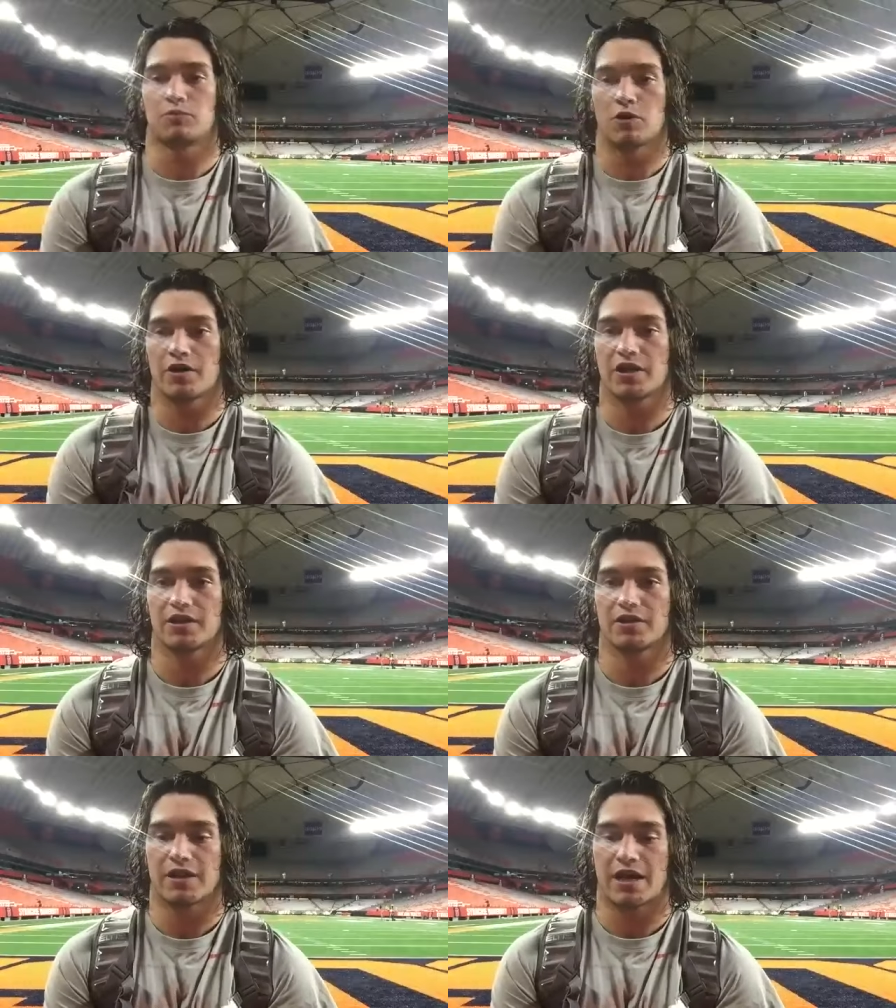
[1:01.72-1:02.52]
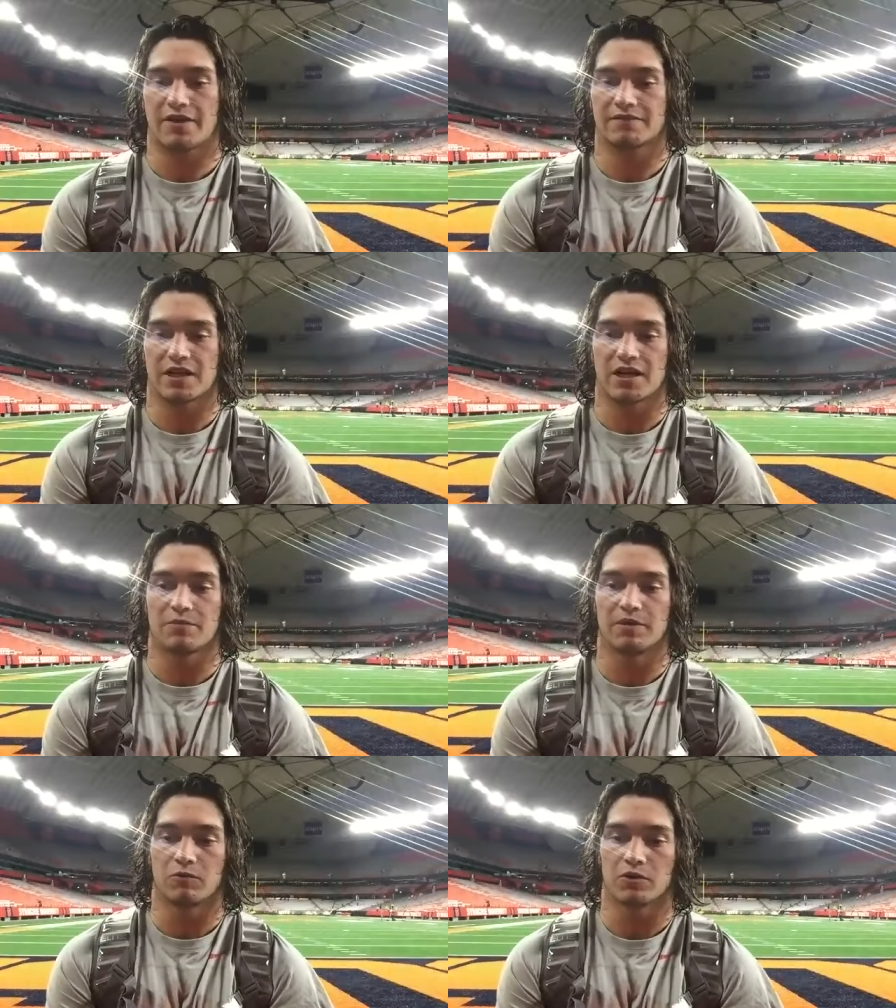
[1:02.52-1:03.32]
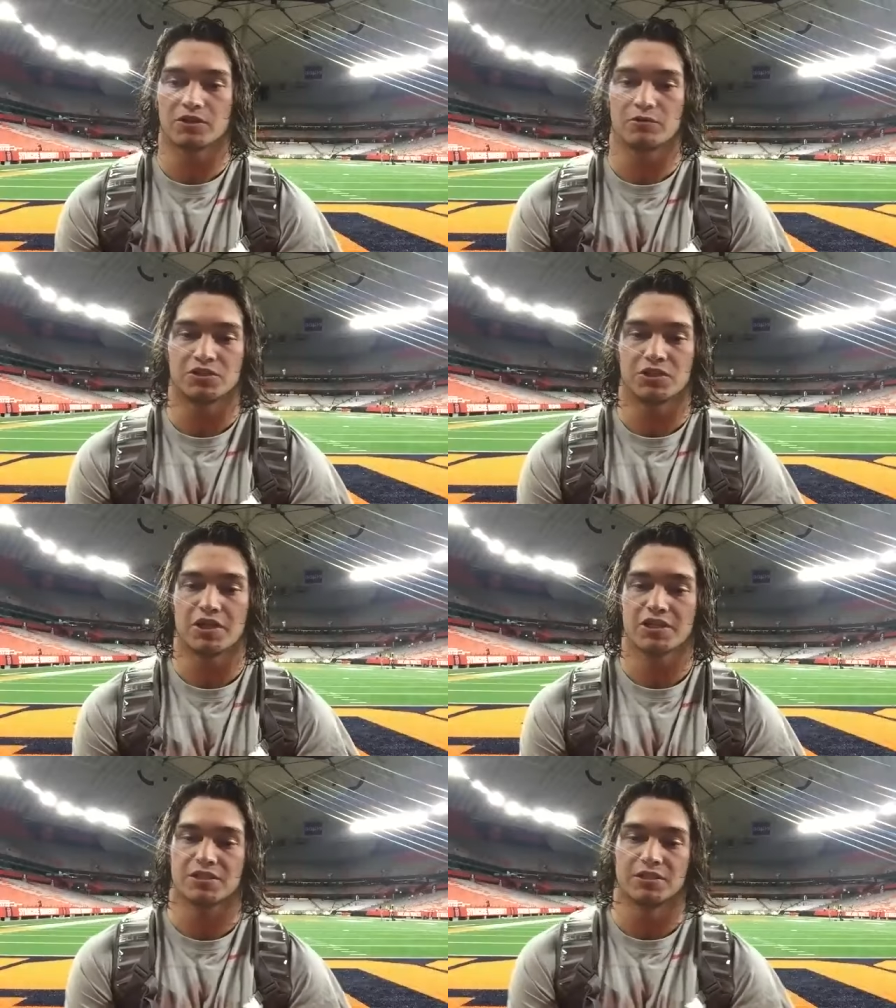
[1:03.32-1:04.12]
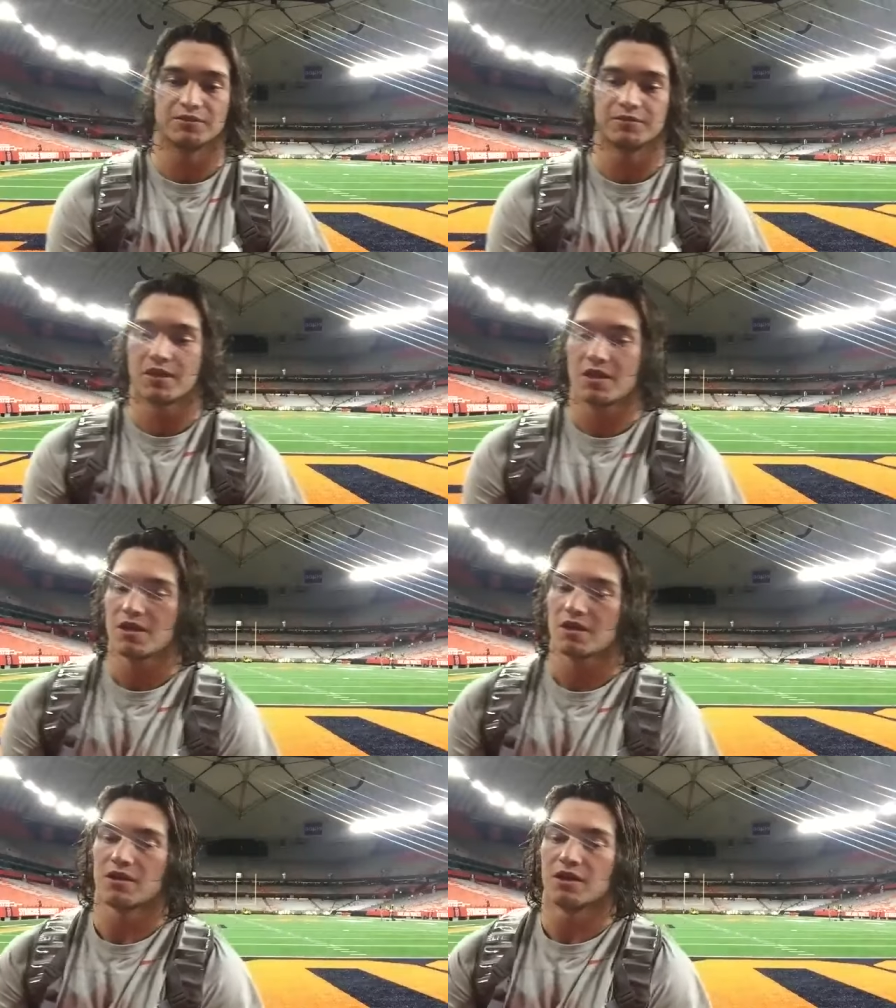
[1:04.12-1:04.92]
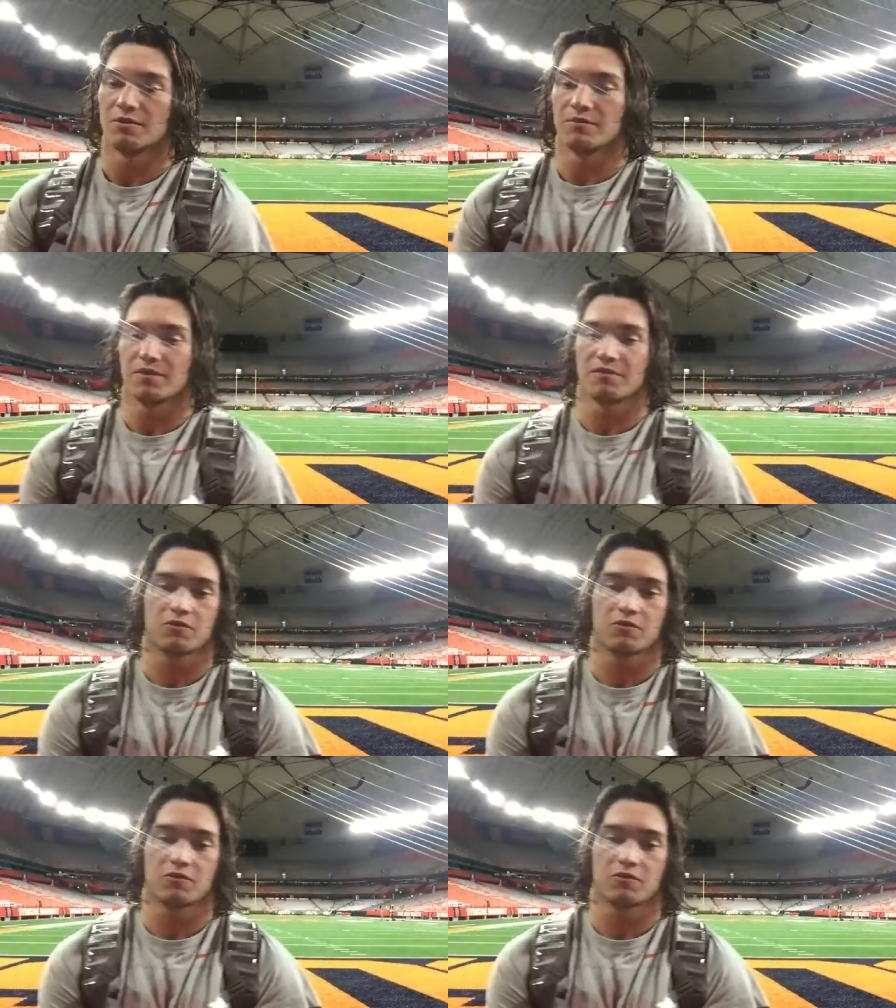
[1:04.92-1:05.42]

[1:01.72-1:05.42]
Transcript: brought in there at the halftime and wanted to adjust and um,